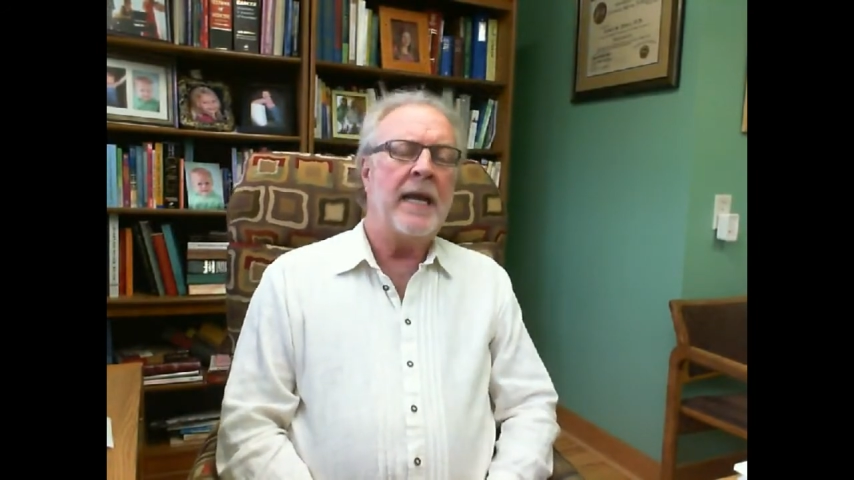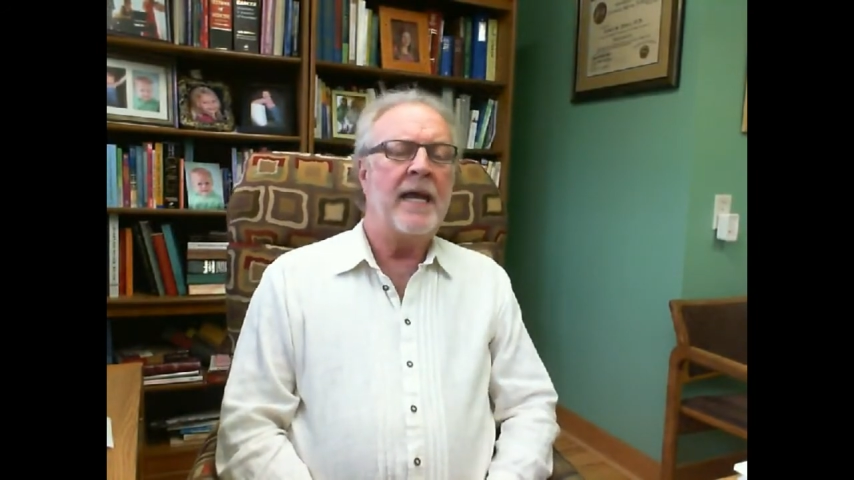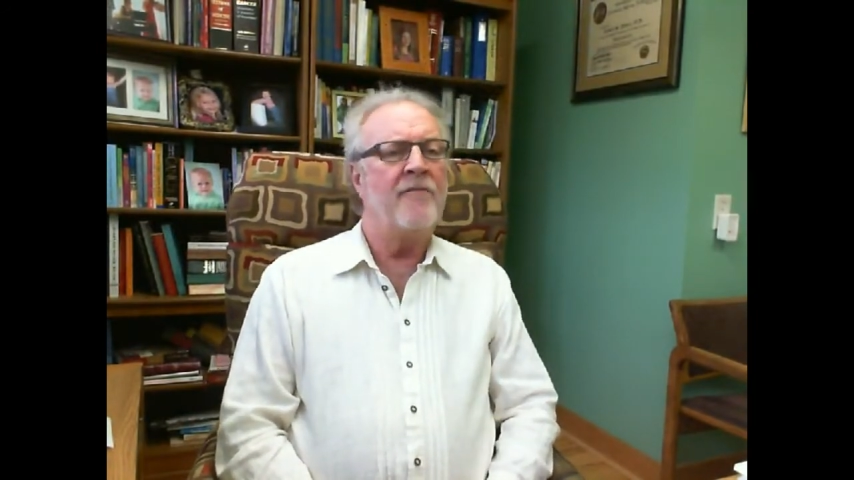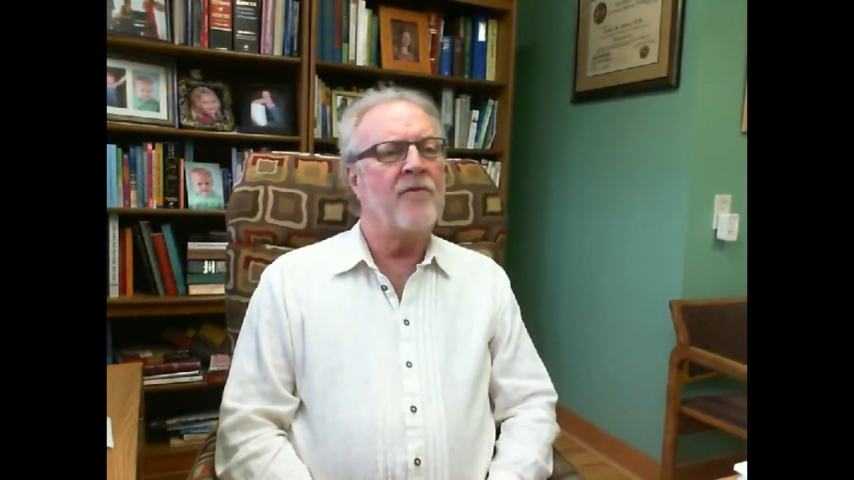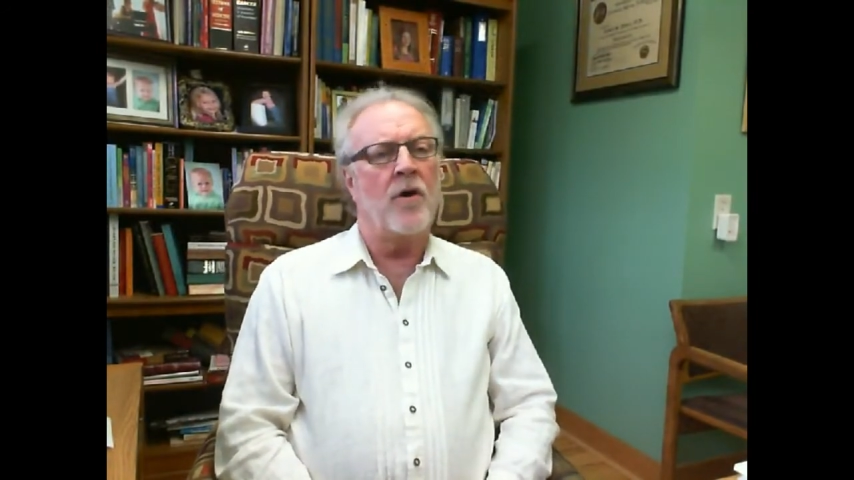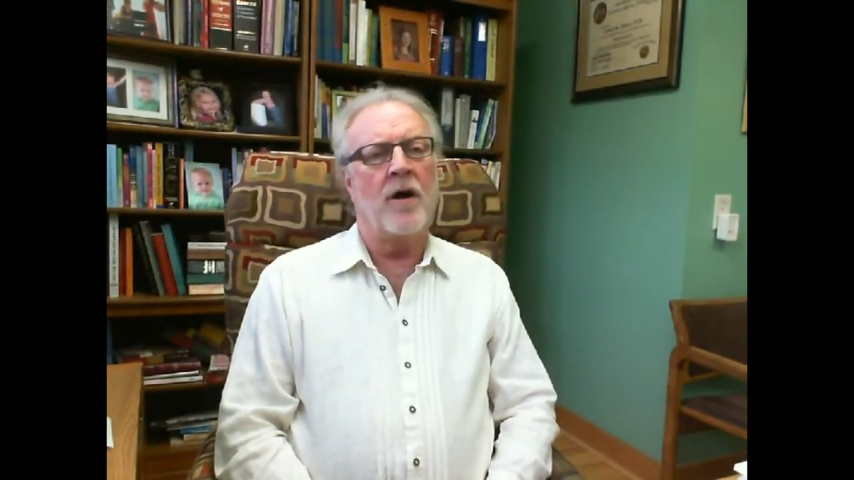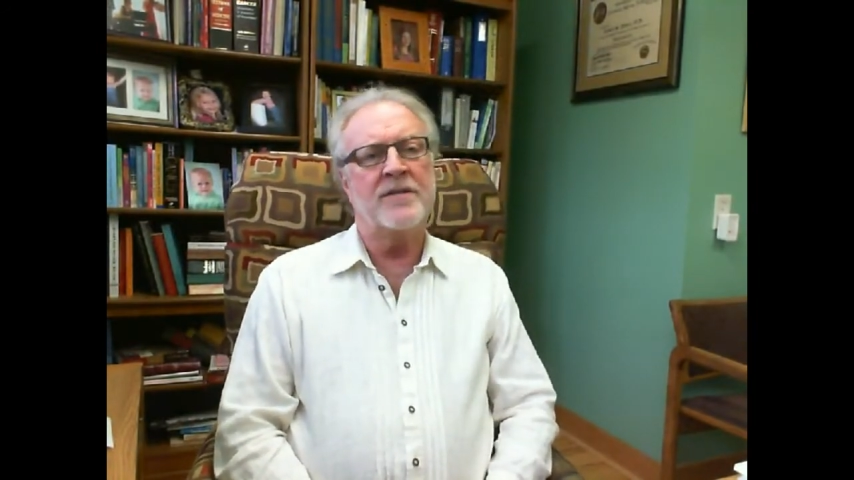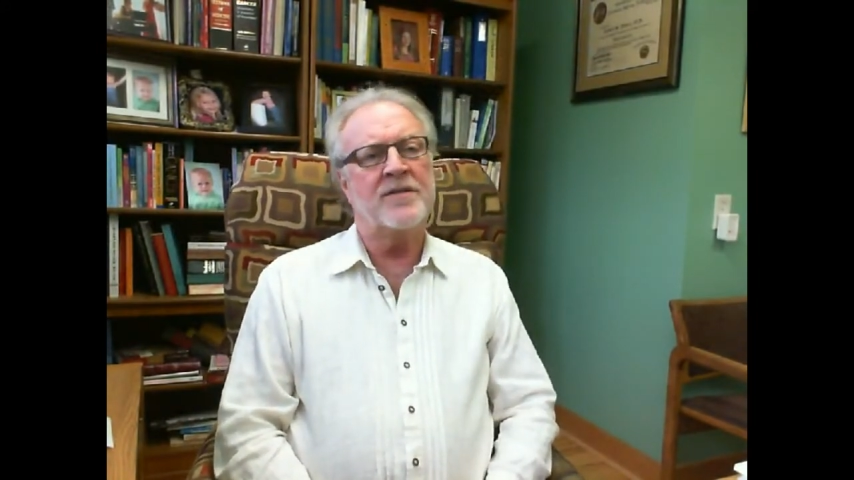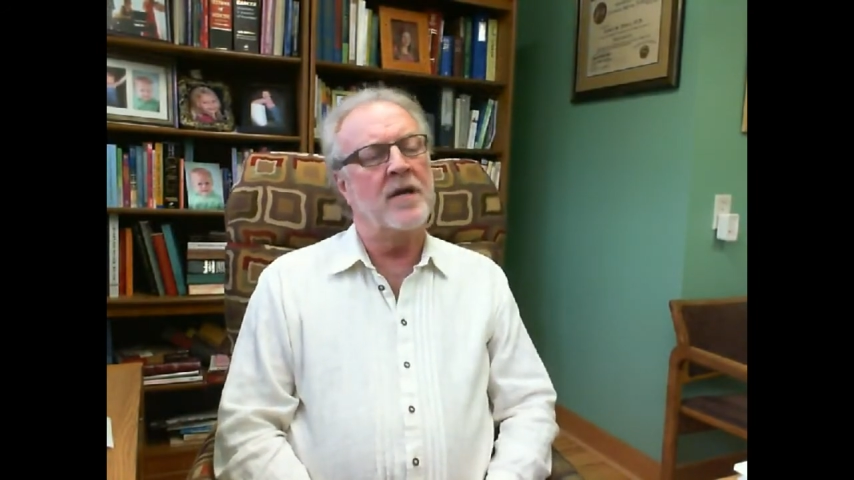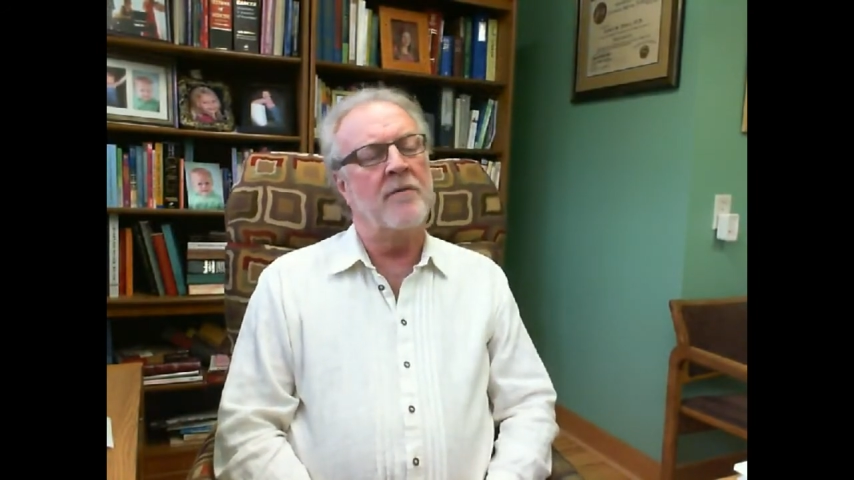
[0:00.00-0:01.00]
have
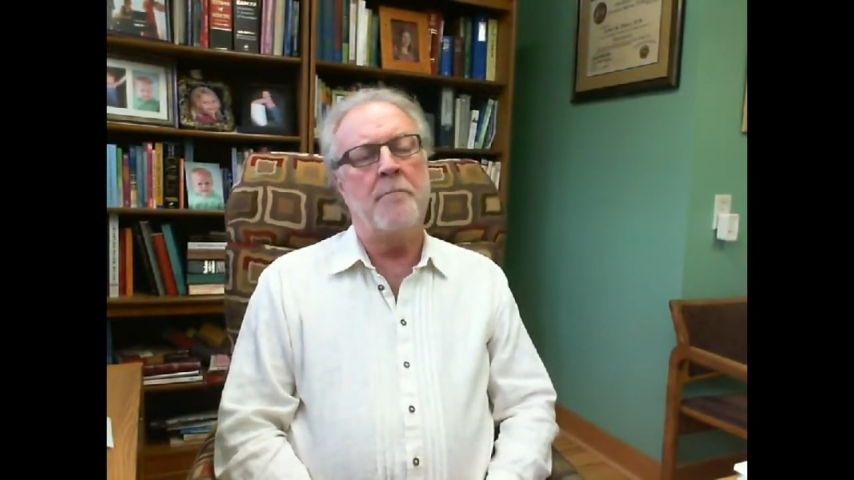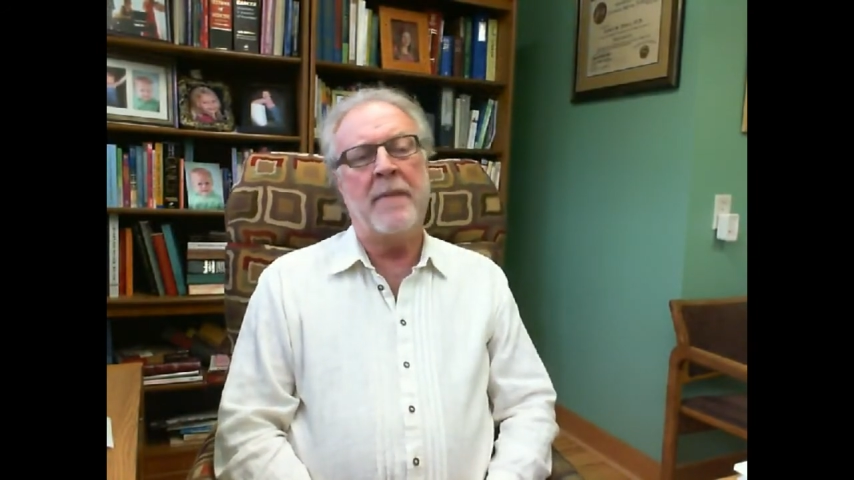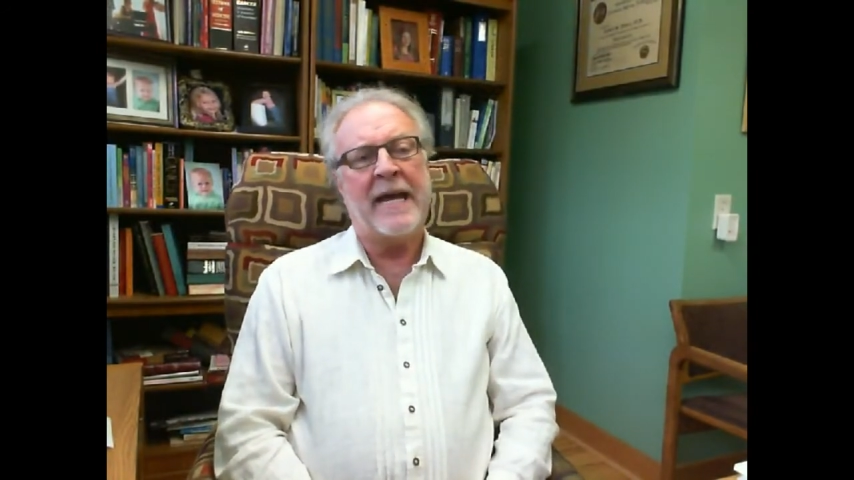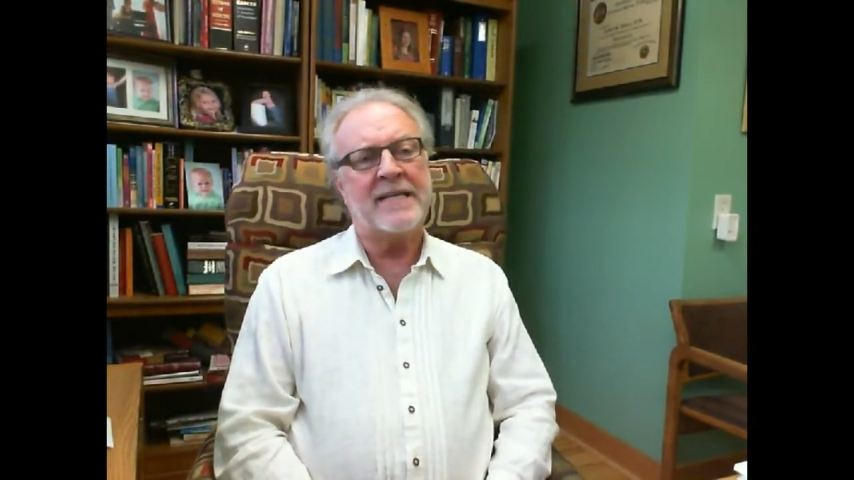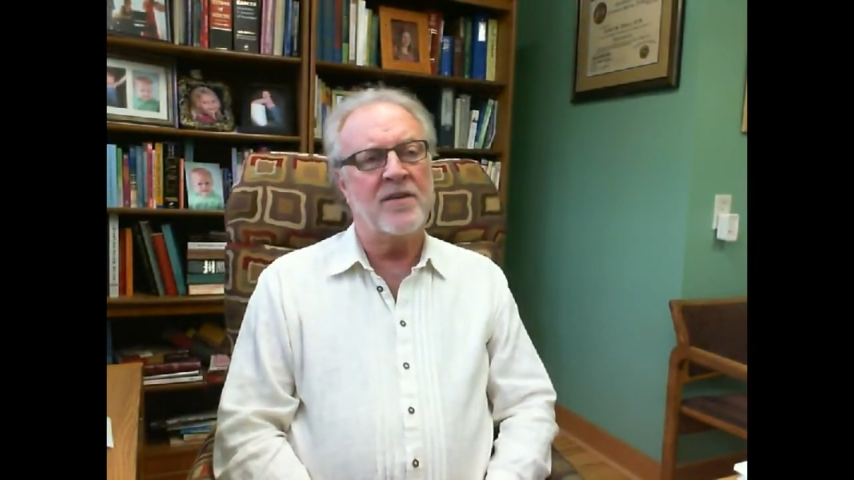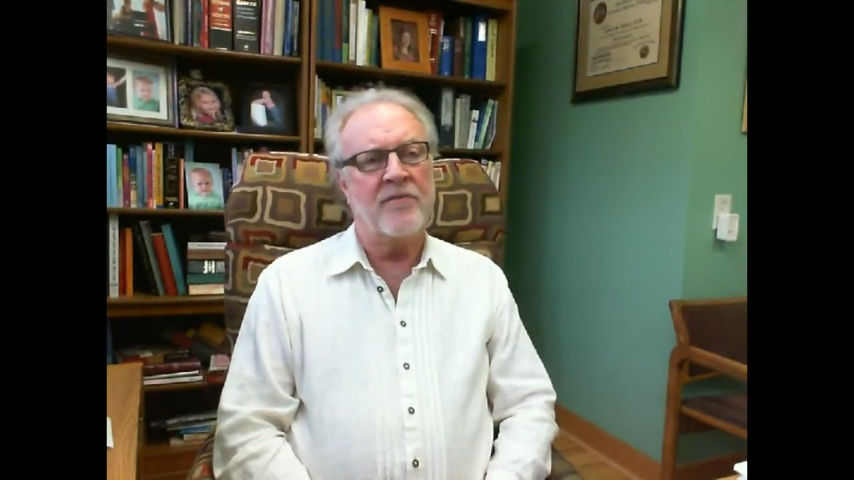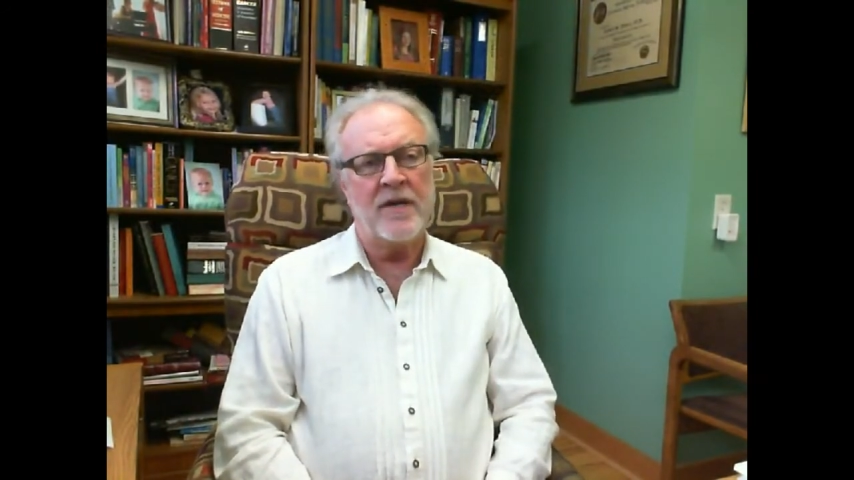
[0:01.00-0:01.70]
caused a massive